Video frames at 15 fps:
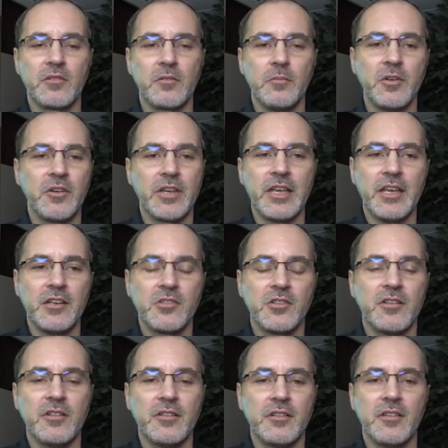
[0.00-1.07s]

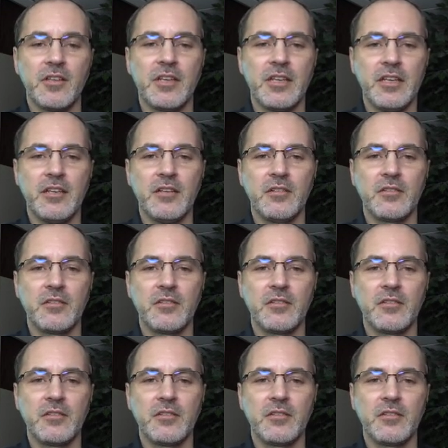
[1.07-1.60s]
communication is the key.